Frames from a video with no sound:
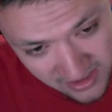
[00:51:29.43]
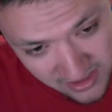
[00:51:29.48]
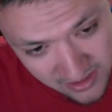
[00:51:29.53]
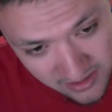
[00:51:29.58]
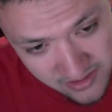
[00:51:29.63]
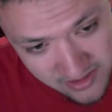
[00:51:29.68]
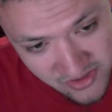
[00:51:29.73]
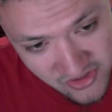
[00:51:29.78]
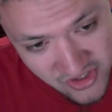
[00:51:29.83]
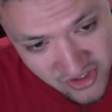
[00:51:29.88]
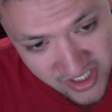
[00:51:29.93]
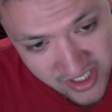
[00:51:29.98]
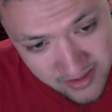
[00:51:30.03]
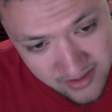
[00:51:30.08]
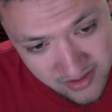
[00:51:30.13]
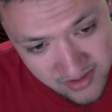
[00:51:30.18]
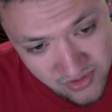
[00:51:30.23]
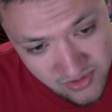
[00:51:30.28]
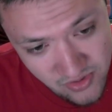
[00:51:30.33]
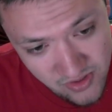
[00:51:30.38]
on the
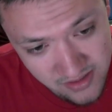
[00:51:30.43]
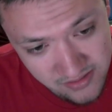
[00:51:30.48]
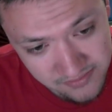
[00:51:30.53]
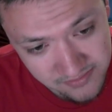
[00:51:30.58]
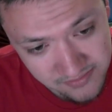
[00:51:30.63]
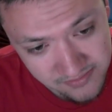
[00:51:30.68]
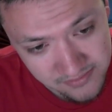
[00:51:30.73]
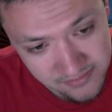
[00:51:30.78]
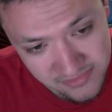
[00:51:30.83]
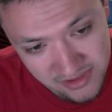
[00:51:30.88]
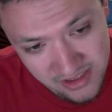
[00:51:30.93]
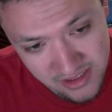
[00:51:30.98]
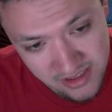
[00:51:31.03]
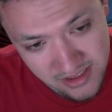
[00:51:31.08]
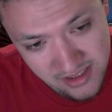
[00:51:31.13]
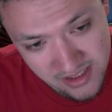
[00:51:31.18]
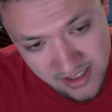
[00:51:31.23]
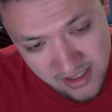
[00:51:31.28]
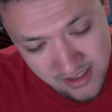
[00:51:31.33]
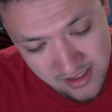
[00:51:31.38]
channel as well.
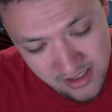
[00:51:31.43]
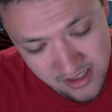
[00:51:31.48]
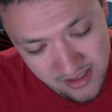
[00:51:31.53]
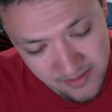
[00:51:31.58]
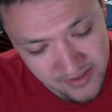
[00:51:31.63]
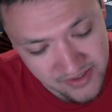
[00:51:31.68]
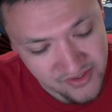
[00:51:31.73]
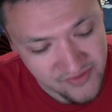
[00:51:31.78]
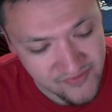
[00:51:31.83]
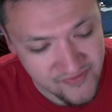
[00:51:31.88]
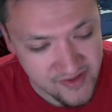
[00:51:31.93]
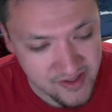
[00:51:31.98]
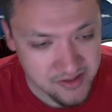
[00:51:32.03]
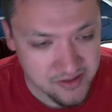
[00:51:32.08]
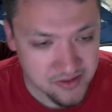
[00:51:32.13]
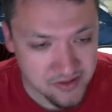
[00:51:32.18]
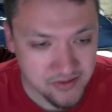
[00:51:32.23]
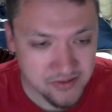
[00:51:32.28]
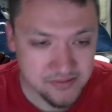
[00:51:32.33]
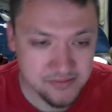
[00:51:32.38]
Help out the
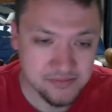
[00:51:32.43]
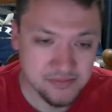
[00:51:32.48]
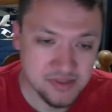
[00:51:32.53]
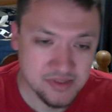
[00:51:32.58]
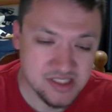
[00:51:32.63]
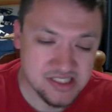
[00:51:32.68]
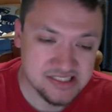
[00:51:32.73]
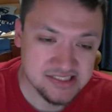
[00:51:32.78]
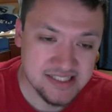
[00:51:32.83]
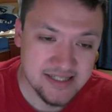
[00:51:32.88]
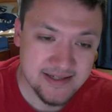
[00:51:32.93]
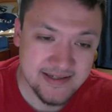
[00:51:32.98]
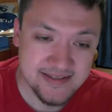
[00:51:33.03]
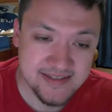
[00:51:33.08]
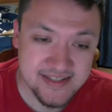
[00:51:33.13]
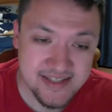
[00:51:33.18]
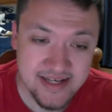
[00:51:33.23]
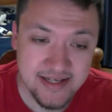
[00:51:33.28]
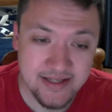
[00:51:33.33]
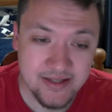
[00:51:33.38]
video.
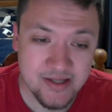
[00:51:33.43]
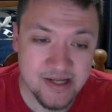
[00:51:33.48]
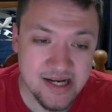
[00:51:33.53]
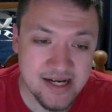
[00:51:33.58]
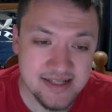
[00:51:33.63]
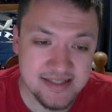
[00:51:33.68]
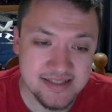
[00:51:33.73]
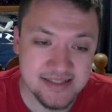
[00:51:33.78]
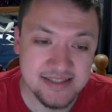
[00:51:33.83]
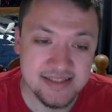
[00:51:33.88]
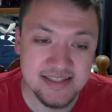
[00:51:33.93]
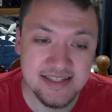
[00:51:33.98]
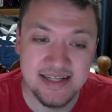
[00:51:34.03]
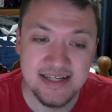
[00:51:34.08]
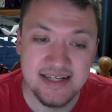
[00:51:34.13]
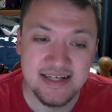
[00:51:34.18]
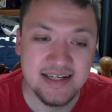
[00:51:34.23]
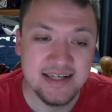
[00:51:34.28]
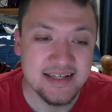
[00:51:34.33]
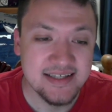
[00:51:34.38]
Thank you guys.
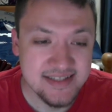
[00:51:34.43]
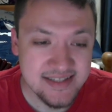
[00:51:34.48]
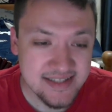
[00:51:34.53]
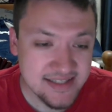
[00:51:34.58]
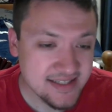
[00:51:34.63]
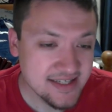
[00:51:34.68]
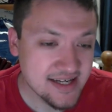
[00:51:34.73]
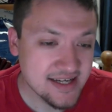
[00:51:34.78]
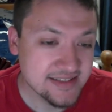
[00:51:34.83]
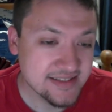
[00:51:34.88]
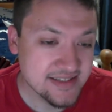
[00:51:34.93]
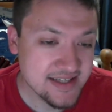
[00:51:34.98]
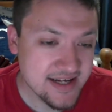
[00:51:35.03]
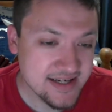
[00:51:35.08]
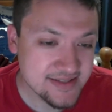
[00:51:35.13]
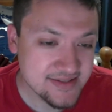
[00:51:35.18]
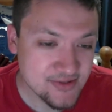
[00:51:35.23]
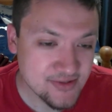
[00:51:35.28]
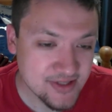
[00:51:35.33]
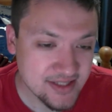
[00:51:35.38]
See you guys
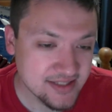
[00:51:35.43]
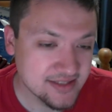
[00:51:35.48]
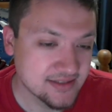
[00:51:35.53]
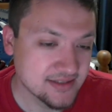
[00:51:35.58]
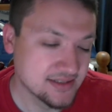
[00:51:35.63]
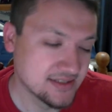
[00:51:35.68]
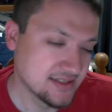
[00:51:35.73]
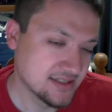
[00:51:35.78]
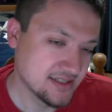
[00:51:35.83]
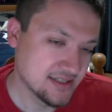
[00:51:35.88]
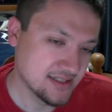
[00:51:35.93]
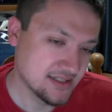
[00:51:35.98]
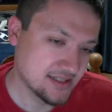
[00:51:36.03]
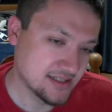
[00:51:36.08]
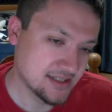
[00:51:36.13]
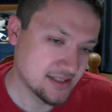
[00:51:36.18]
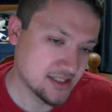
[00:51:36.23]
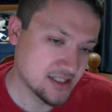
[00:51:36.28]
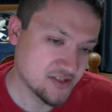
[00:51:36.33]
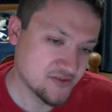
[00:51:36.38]
next week.
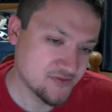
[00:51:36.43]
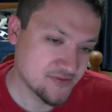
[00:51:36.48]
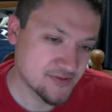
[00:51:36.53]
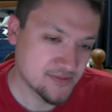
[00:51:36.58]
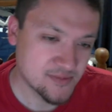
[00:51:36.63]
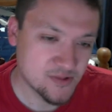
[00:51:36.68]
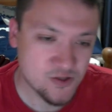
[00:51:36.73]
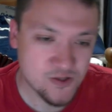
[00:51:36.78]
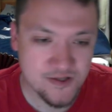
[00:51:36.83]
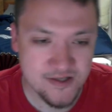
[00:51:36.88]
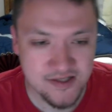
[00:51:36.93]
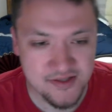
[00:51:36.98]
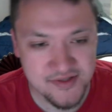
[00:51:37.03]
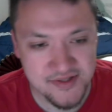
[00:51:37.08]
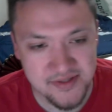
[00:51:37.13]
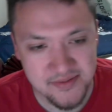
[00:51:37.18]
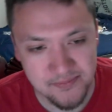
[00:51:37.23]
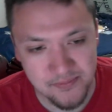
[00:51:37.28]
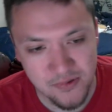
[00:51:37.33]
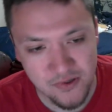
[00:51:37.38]
For more
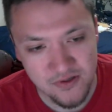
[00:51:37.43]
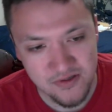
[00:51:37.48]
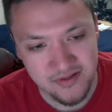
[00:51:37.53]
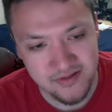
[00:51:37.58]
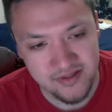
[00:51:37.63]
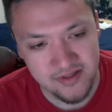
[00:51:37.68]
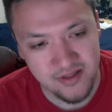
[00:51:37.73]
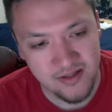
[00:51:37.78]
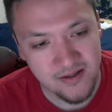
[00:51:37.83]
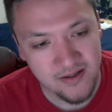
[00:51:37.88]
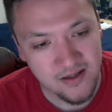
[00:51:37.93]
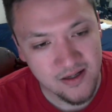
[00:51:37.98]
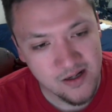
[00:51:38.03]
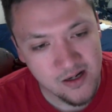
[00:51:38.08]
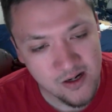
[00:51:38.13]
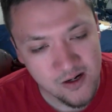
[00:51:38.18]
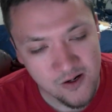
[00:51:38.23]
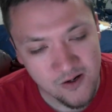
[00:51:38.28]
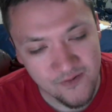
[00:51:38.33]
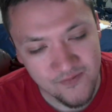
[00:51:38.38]
sports
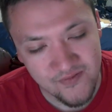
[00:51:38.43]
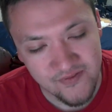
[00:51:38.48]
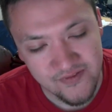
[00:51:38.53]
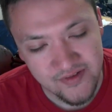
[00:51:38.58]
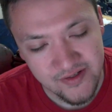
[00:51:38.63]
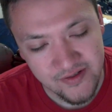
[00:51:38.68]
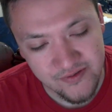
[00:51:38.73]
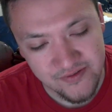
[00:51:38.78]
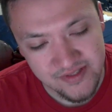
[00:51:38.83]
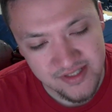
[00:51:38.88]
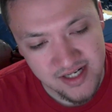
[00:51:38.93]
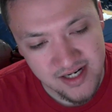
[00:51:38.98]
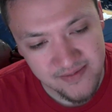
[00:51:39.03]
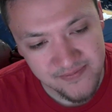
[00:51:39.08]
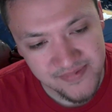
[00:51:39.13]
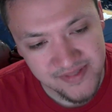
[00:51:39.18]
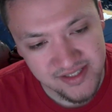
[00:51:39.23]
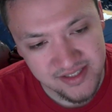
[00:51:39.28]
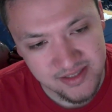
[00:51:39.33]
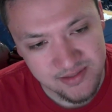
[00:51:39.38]
overview
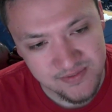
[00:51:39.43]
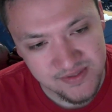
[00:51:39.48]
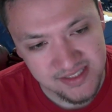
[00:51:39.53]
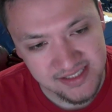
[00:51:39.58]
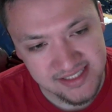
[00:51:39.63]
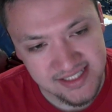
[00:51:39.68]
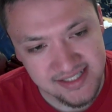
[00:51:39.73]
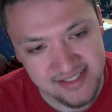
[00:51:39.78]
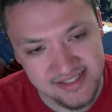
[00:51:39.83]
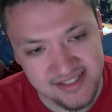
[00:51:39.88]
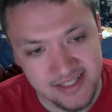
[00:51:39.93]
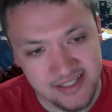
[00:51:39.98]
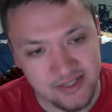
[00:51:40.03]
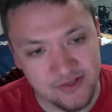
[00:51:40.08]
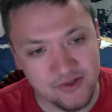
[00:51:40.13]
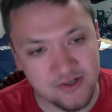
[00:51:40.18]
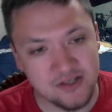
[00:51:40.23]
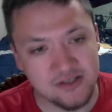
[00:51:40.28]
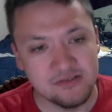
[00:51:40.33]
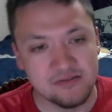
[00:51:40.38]
topics. Well, I thank
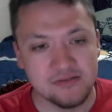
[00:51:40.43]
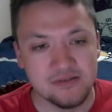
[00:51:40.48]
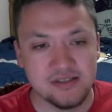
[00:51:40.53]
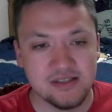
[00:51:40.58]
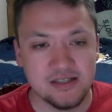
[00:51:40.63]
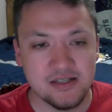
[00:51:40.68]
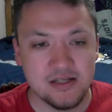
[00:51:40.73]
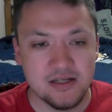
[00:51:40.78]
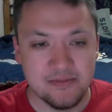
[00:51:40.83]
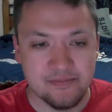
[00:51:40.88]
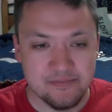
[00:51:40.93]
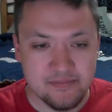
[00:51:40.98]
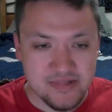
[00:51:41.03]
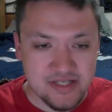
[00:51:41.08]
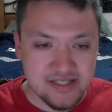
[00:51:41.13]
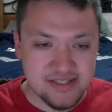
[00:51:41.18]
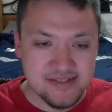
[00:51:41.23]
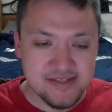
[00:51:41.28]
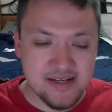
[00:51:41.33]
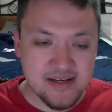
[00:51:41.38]
you all.
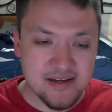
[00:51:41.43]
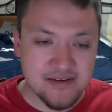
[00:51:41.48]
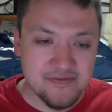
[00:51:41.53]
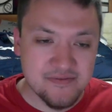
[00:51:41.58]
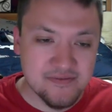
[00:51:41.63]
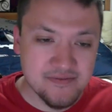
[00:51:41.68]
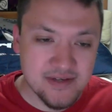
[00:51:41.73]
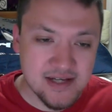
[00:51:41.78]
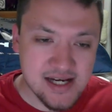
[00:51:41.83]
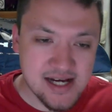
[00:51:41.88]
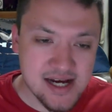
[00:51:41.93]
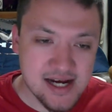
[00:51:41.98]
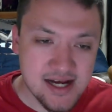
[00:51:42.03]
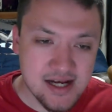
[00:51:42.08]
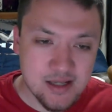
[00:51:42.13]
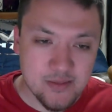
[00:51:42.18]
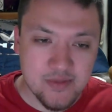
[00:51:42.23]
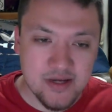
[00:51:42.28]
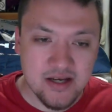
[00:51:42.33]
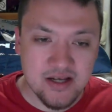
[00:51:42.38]
Be safe.
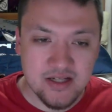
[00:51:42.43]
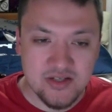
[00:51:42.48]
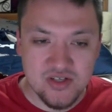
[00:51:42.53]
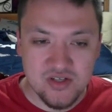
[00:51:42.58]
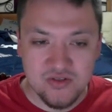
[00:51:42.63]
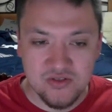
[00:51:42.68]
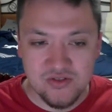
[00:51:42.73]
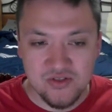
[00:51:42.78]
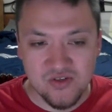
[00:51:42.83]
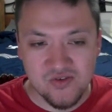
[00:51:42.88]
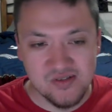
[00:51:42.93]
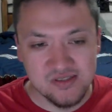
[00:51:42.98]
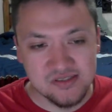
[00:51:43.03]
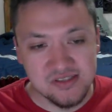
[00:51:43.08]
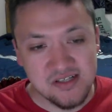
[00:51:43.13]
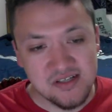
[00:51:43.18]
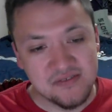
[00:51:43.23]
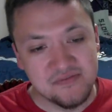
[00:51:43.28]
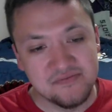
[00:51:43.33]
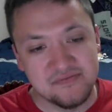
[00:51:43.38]
I made you to
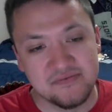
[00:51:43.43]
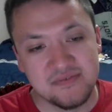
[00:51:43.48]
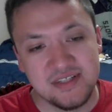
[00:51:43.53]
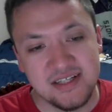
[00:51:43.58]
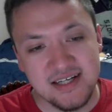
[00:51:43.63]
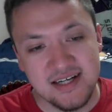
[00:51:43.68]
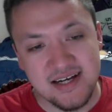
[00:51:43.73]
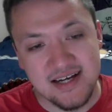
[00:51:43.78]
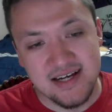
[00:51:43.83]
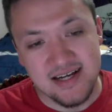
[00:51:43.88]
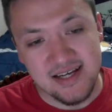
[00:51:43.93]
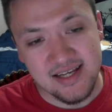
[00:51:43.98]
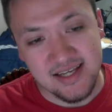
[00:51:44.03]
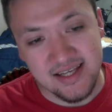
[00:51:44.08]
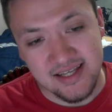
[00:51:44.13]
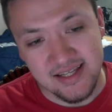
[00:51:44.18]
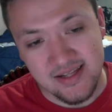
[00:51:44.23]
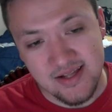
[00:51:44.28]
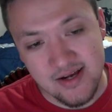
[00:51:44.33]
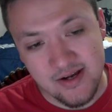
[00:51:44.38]
love.
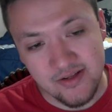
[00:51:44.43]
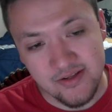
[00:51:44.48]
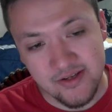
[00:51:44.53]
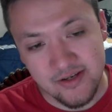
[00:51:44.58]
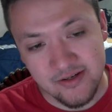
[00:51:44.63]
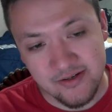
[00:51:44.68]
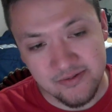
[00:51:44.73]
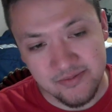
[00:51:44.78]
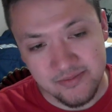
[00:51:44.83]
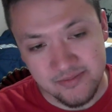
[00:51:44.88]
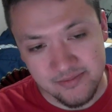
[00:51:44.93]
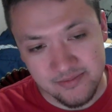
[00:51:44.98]
Get out of here.